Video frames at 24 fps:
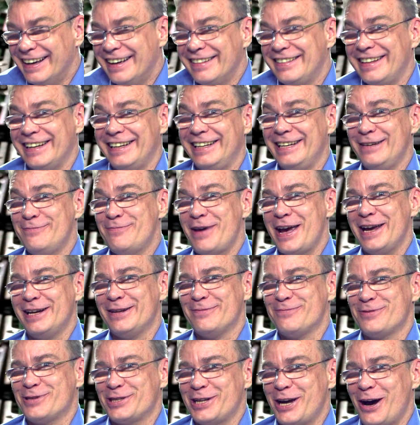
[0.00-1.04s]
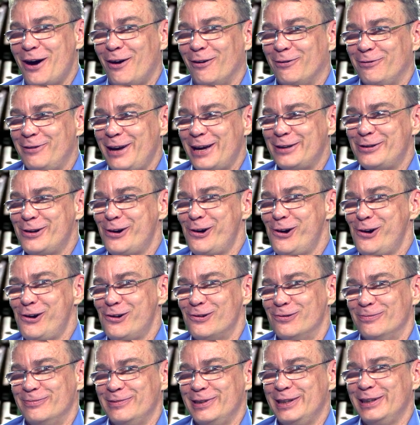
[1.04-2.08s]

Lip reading: that he made himself at home